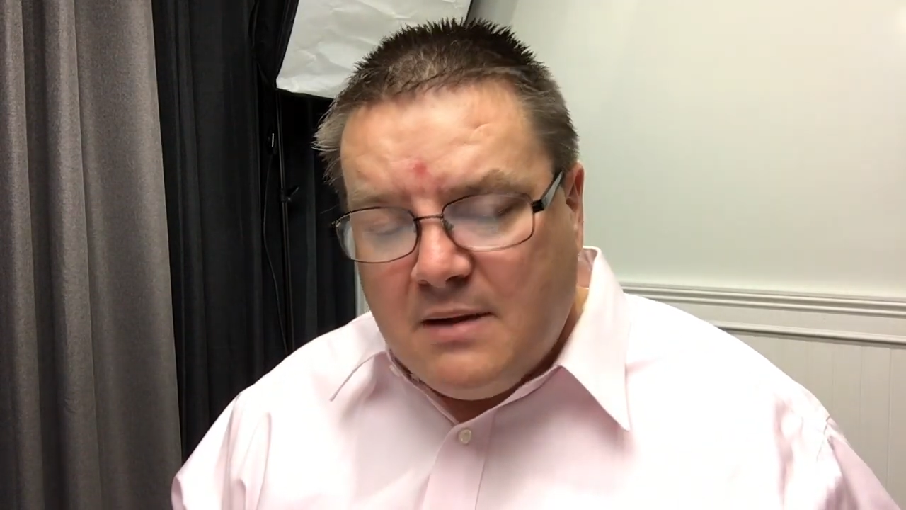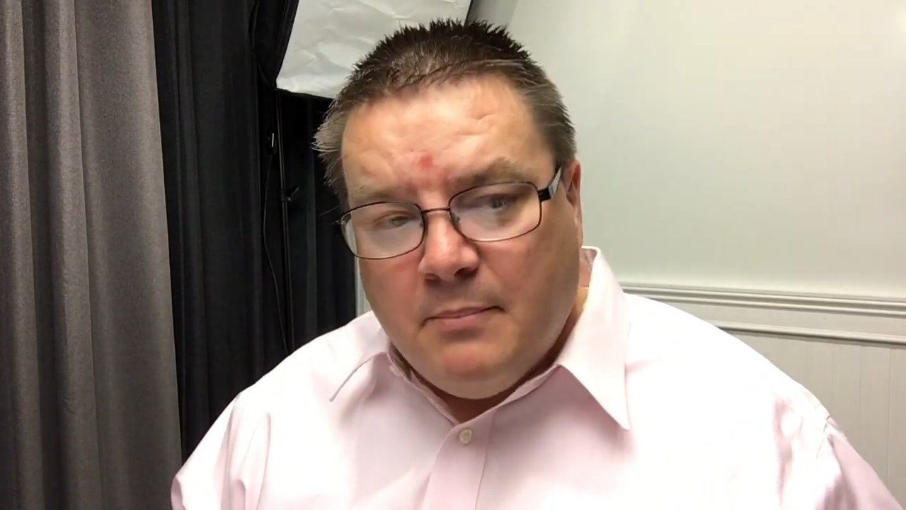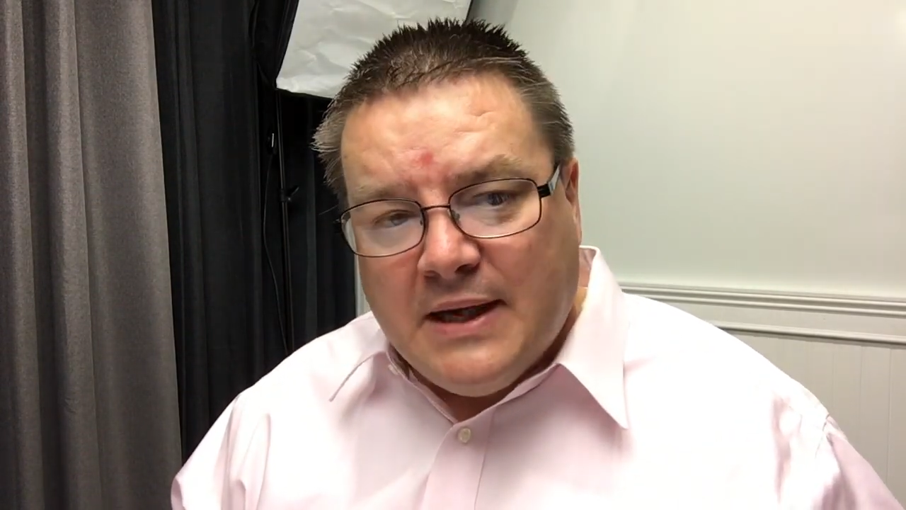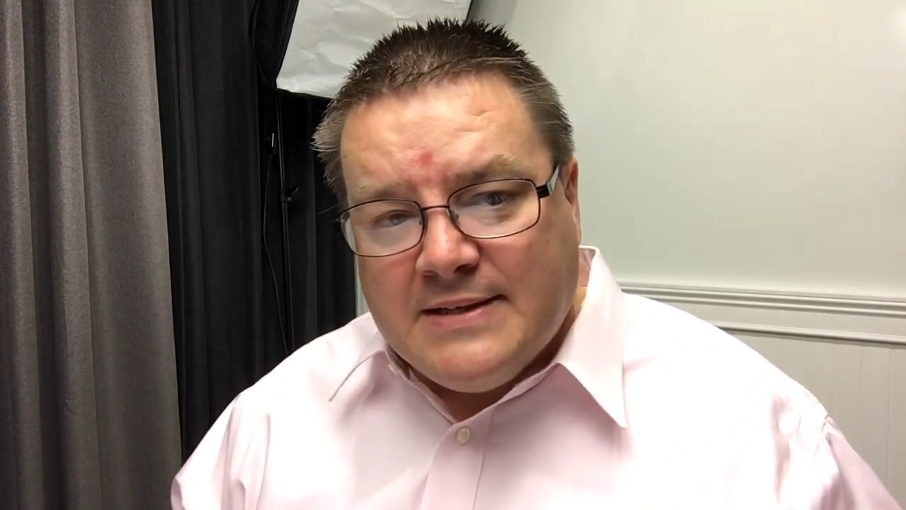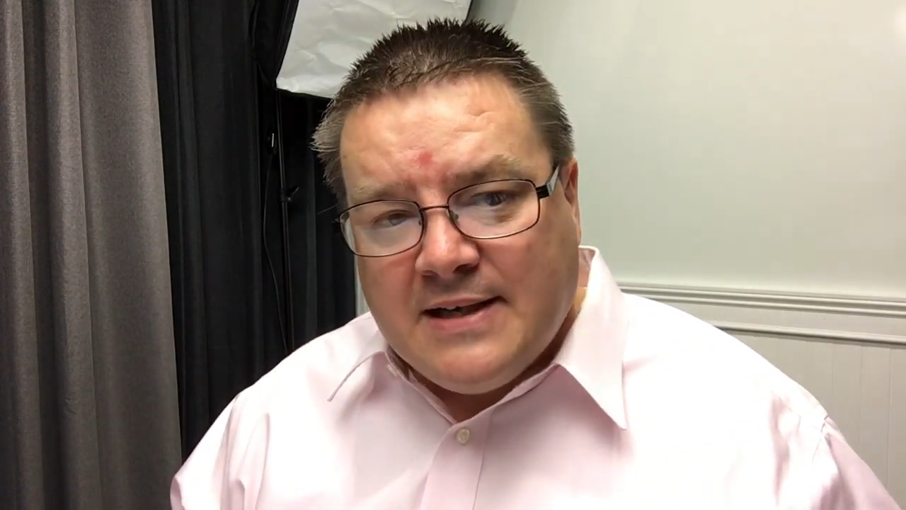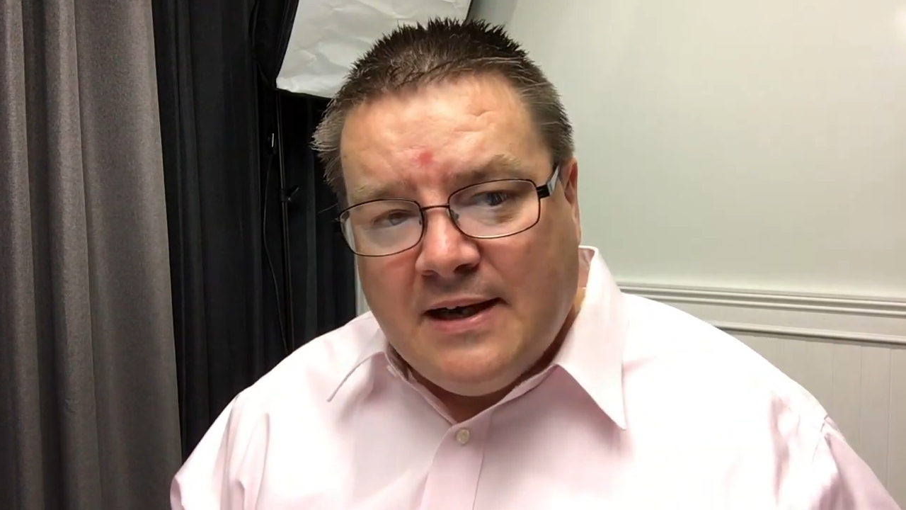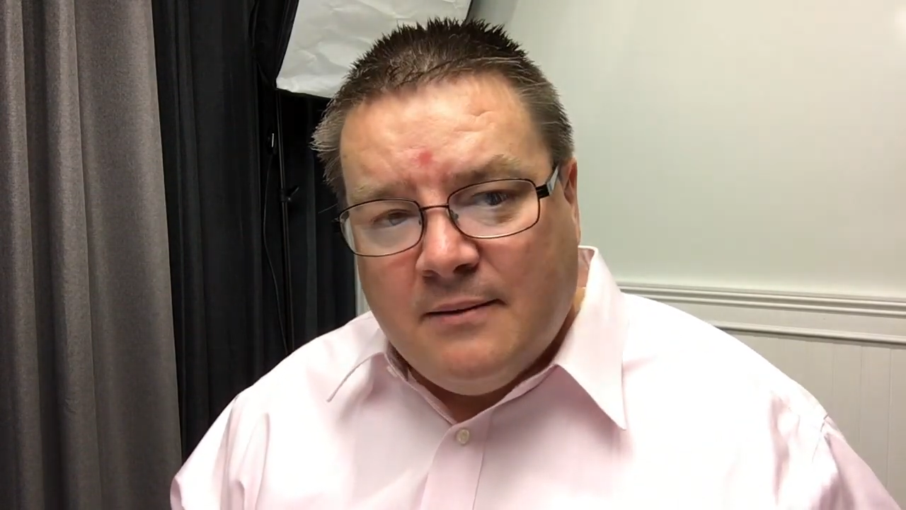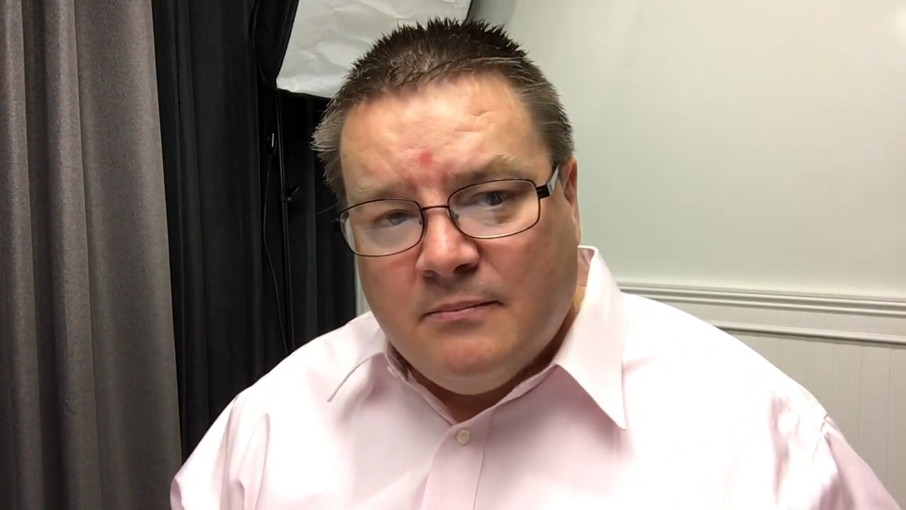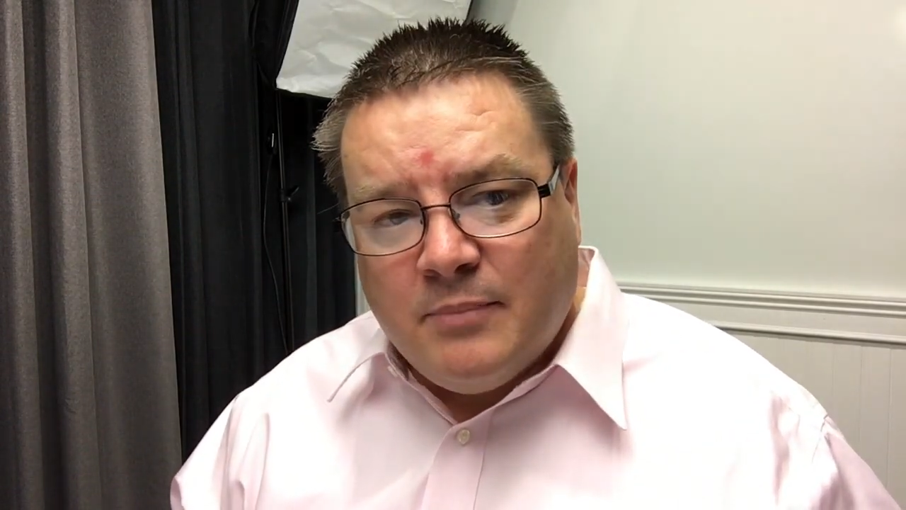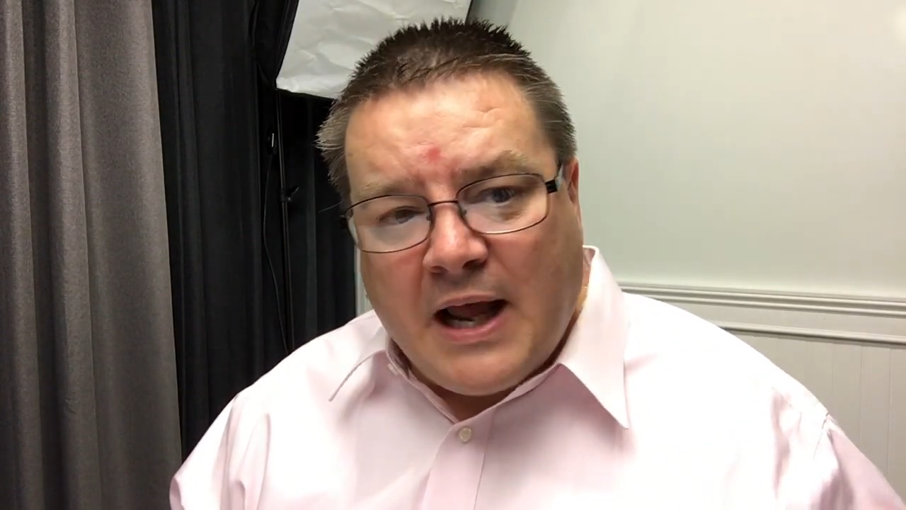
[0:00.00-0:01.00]
but
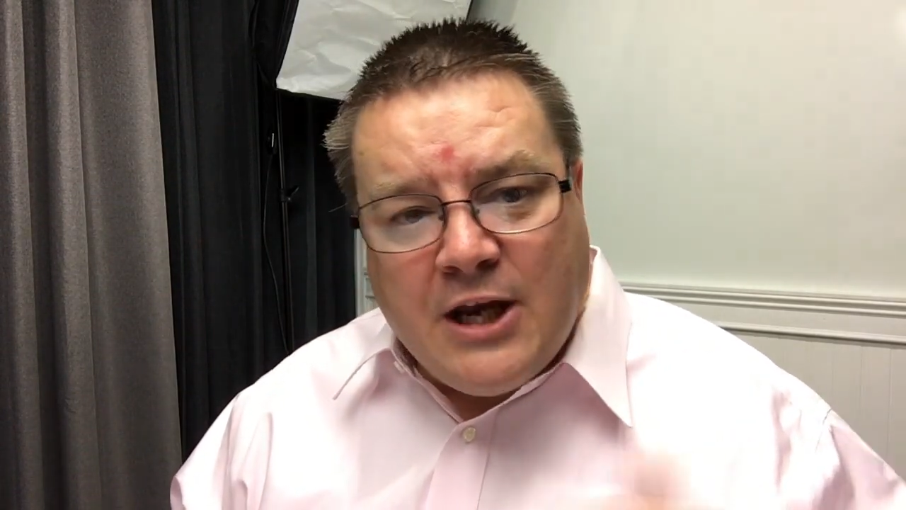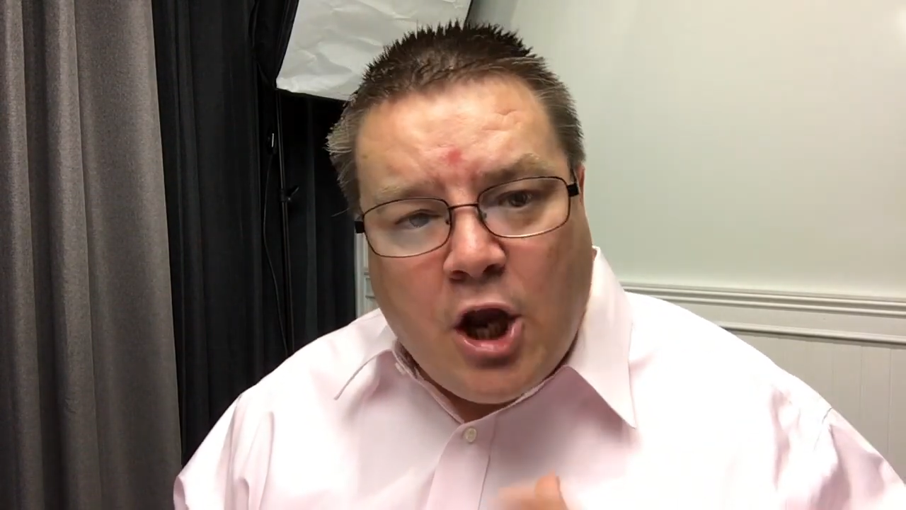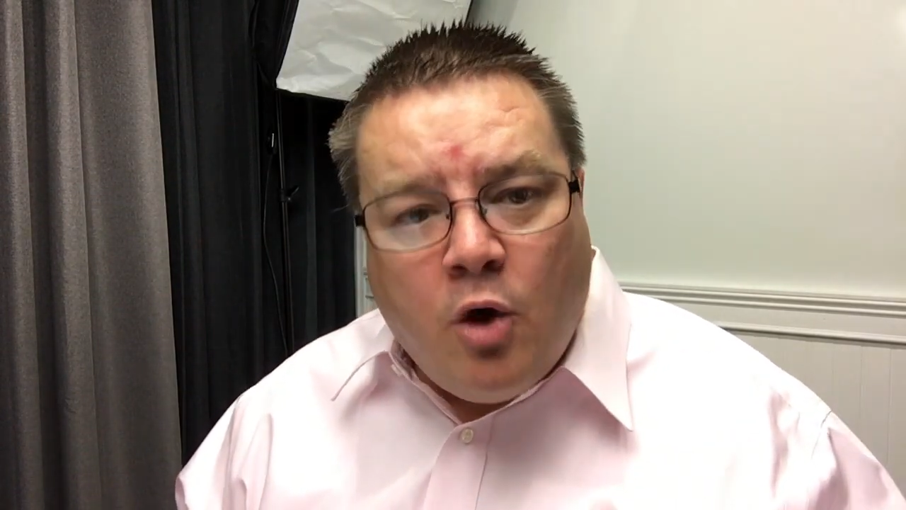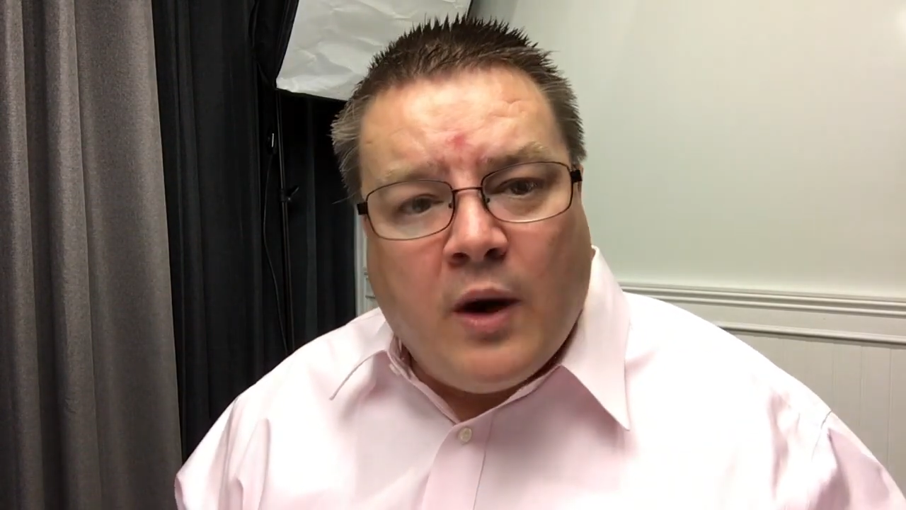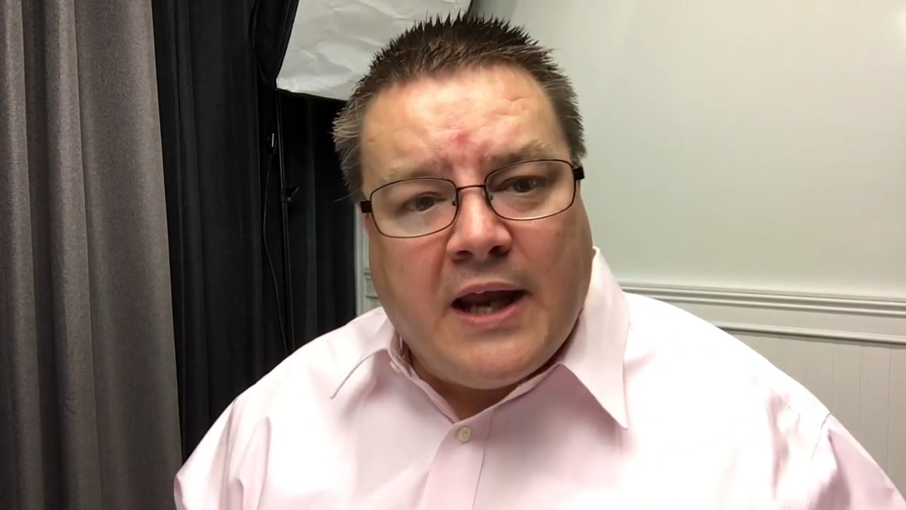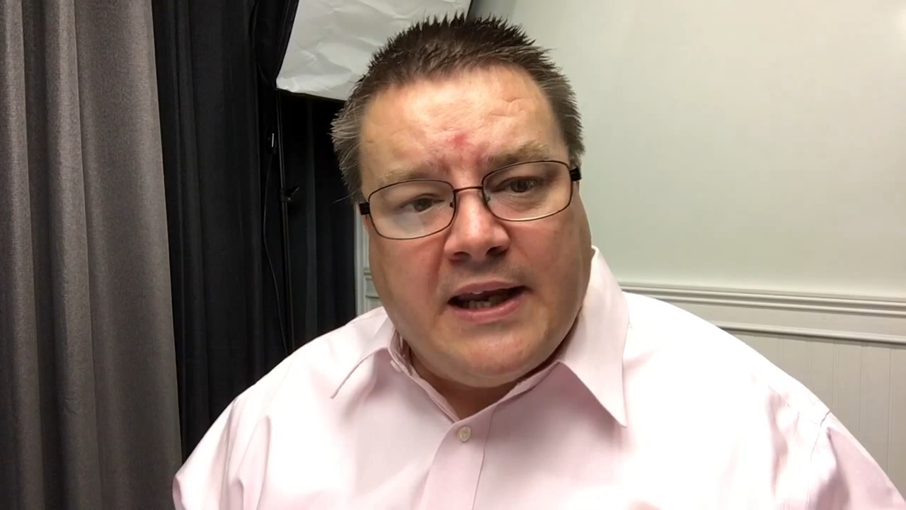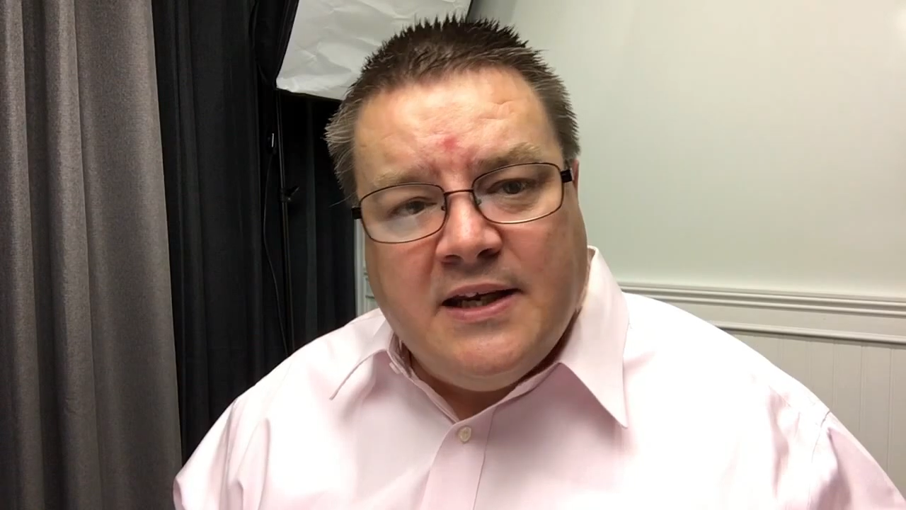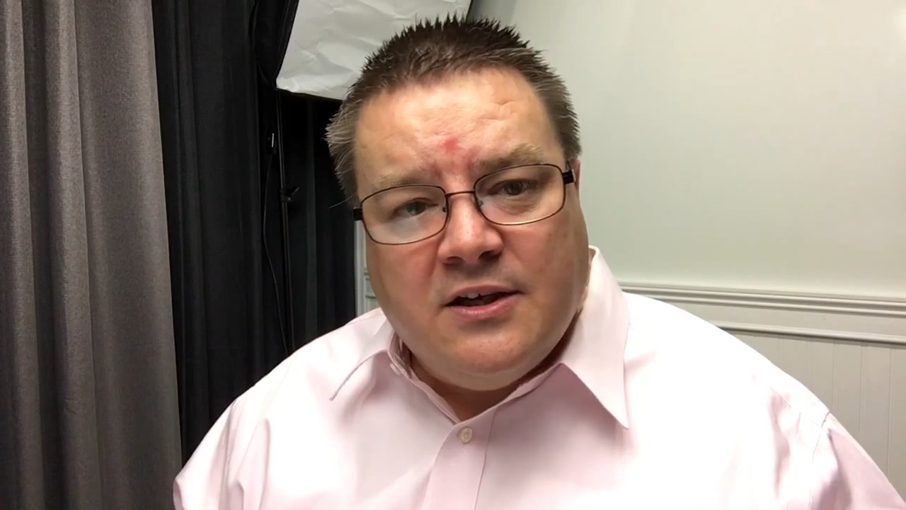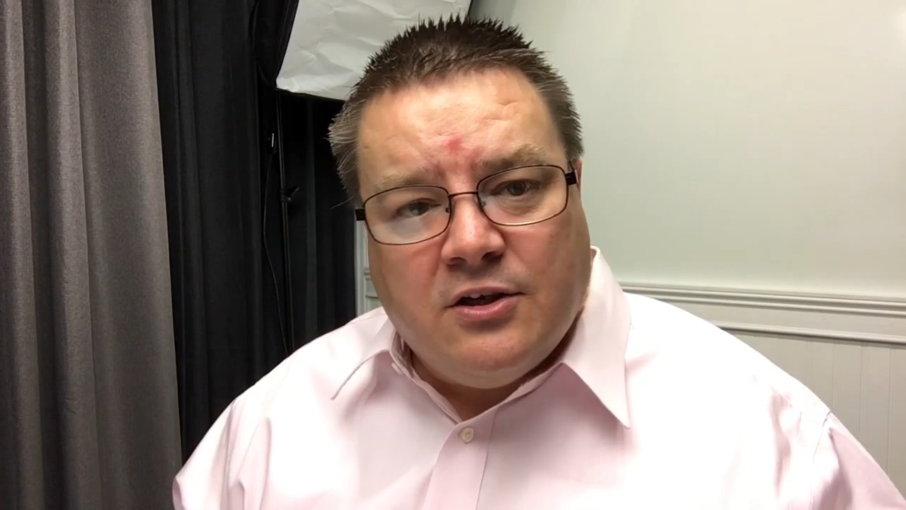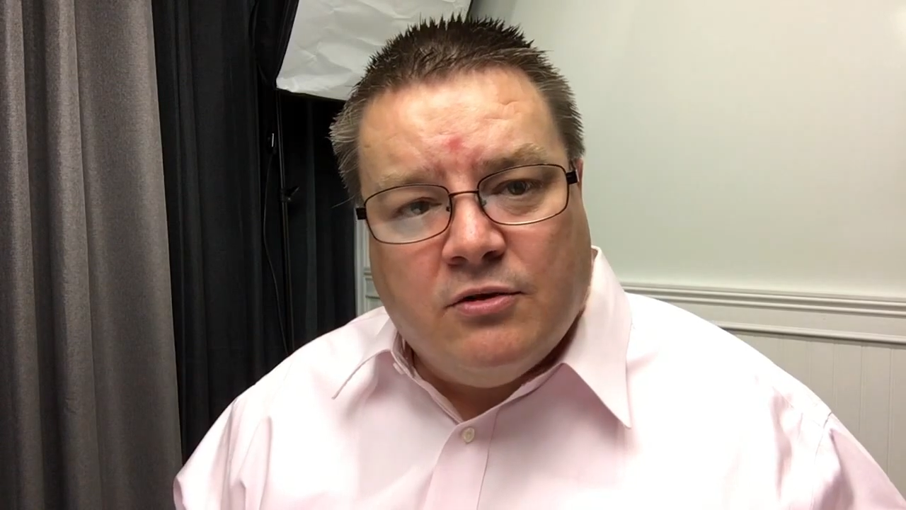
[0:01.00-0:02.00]
I know what I
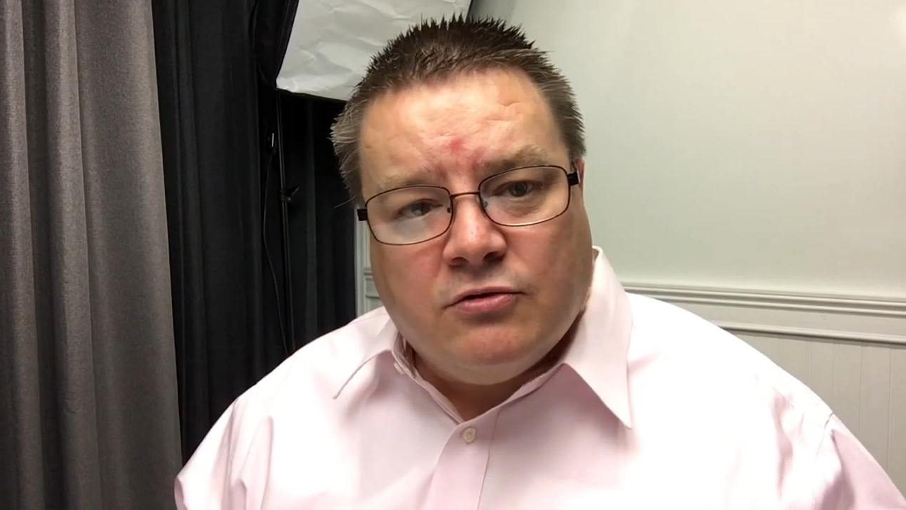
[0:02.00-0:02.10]
need to do,